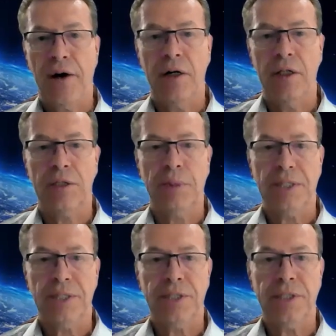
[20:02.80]
are
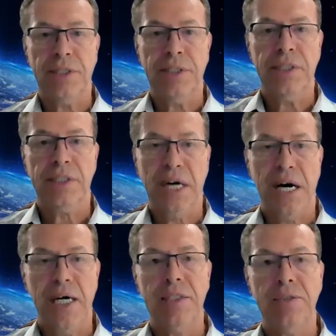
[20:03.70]
specially
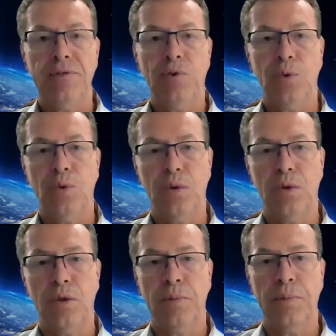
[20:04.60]
designed
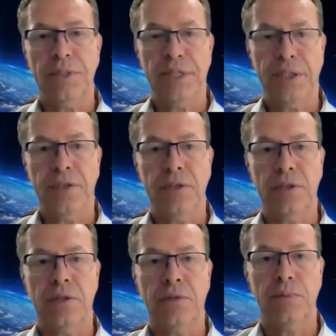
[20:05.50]
for
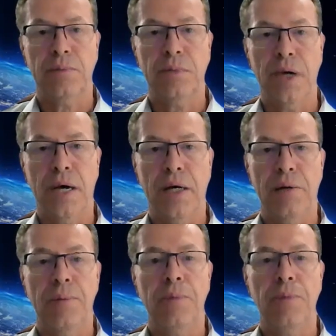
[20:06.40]
particular
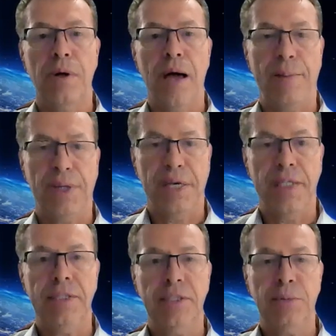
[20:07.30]

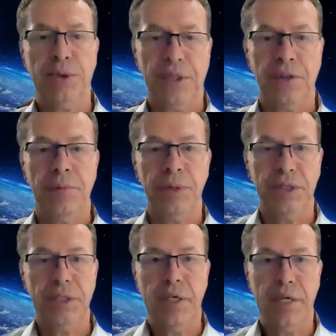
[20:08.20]
applications, particularly
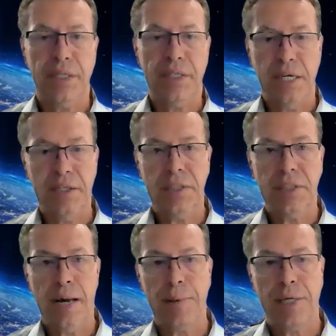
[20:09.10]
military and intelligence
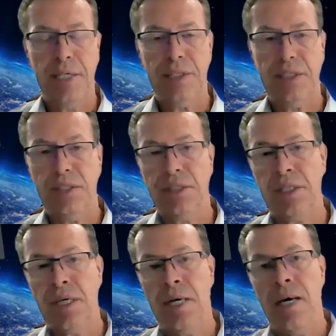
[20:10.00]

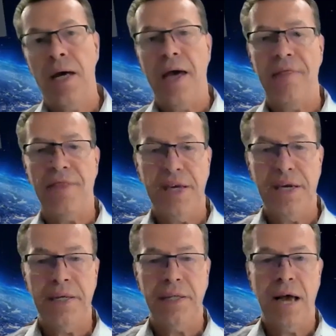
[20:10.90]
applications, and
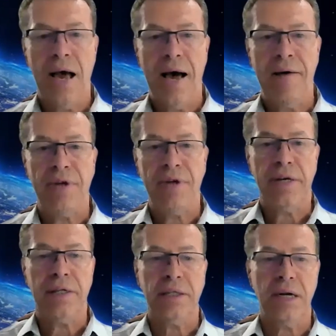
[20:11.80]
then
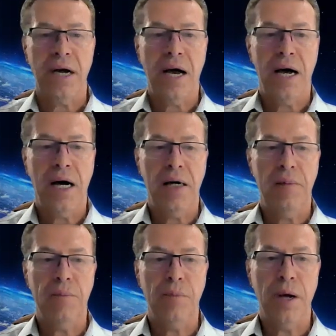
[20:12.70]
having
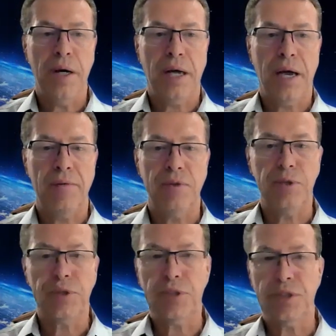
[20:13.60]
a kind of
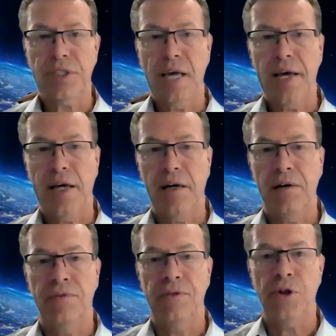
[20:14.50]
looser set
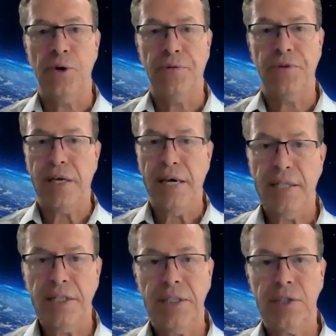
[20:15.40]
of
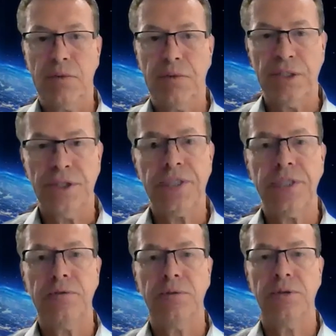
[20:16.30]
notification or
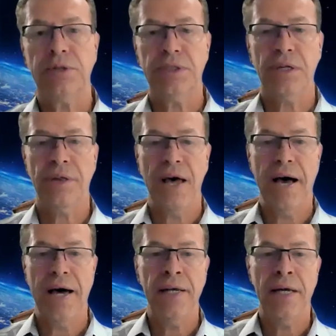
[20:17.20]
restrictions
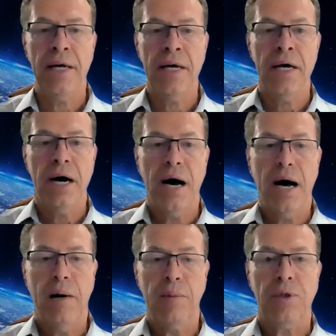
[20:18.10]
that
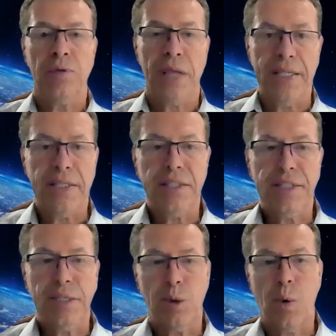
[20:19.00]

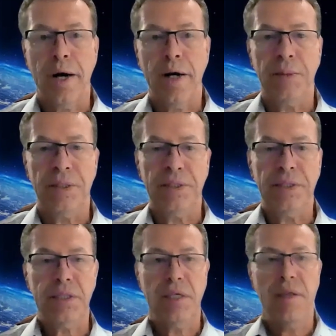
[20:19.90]
licensing
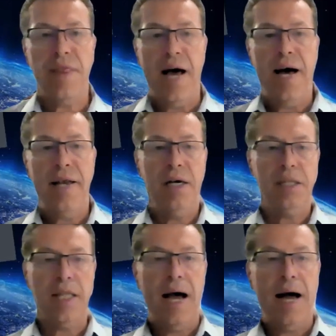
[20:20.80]
requirements that
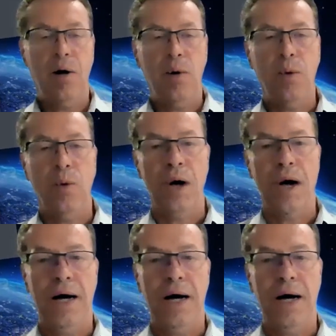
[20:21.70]
allow